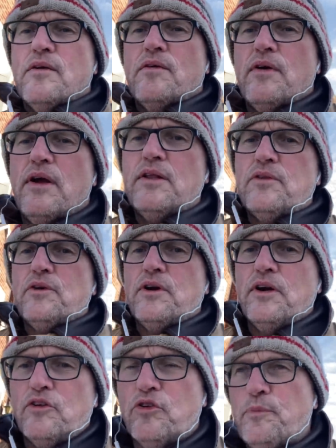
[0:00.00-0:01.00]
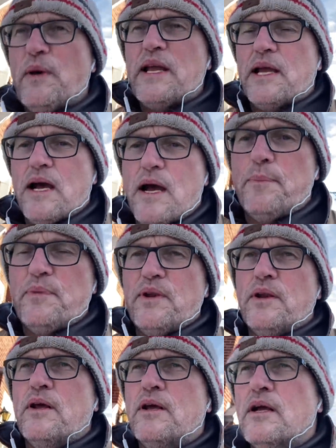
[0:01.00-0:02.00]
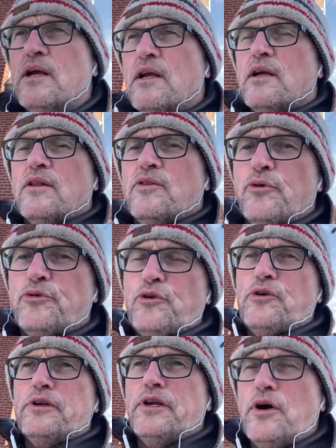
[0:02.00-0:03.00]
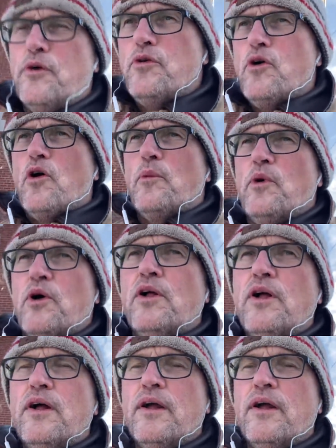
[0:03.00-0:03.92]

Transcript: right? They're gonna spike up, and there's certainly no normal,